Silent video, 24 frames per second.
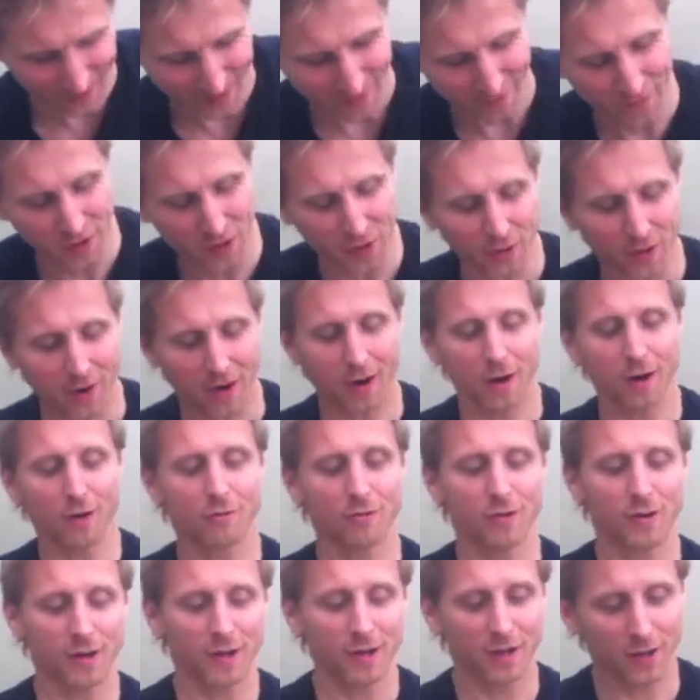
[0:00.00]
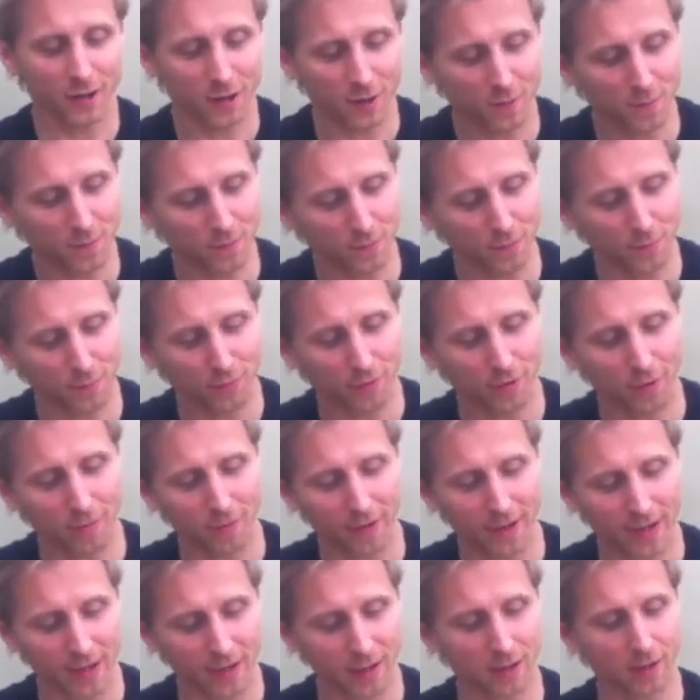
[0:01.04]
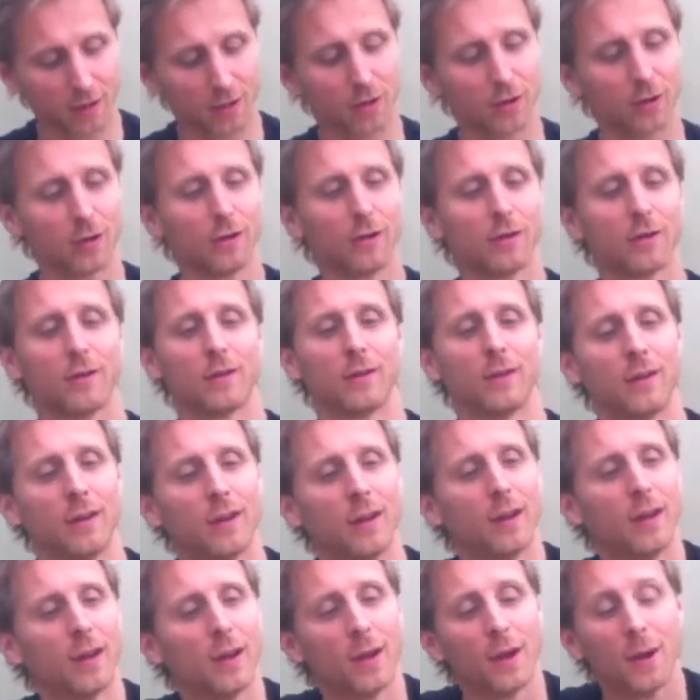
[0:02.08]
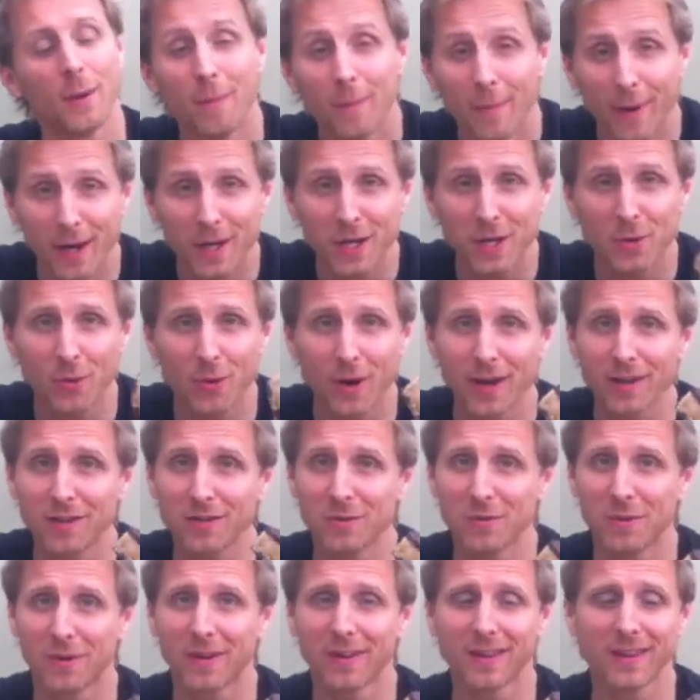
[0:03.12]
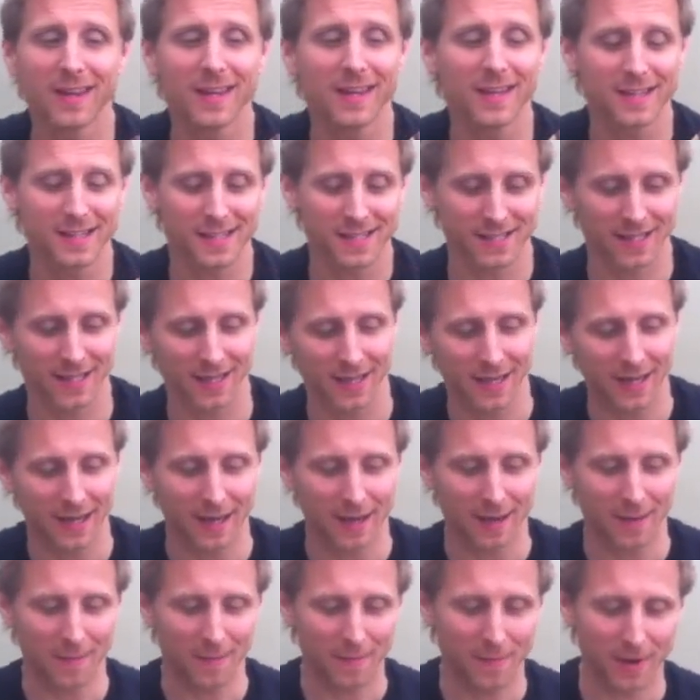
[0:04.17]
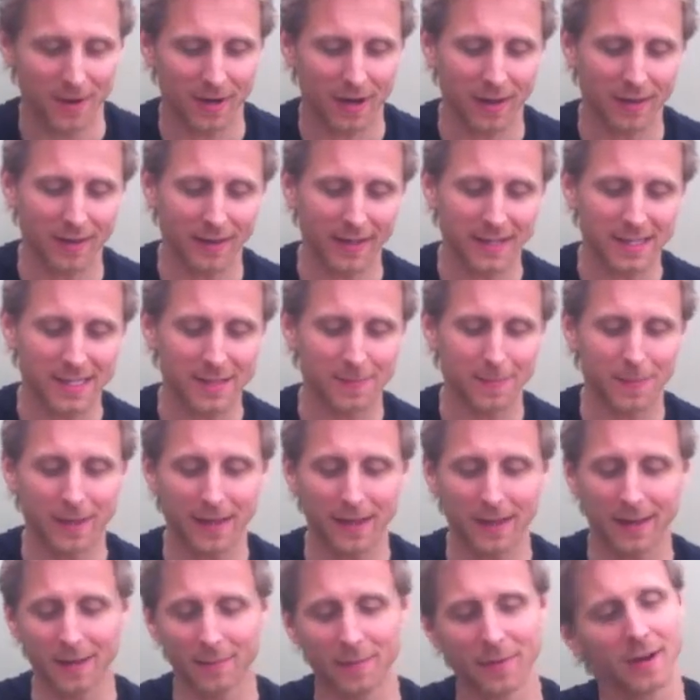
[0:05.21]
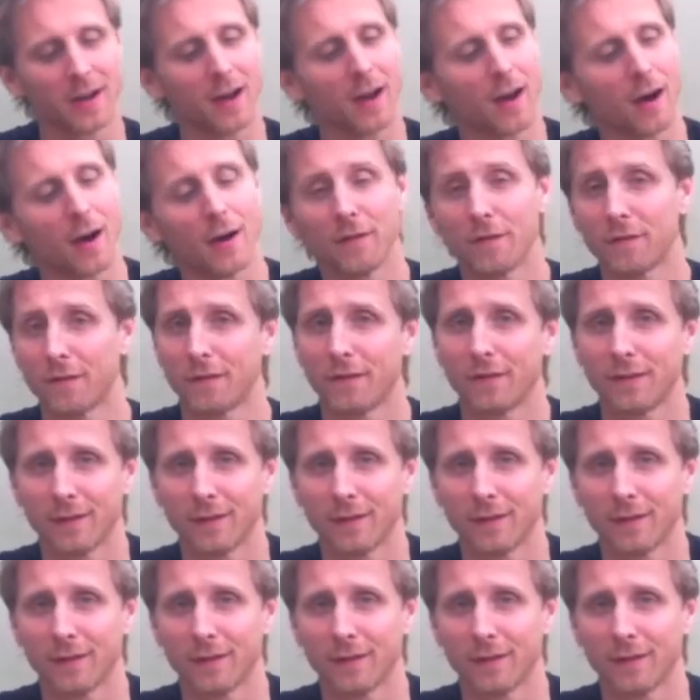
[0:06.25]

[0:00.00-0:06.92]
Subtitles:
If you are hungry, you probably could make your way through one of these, but I think splitting them in half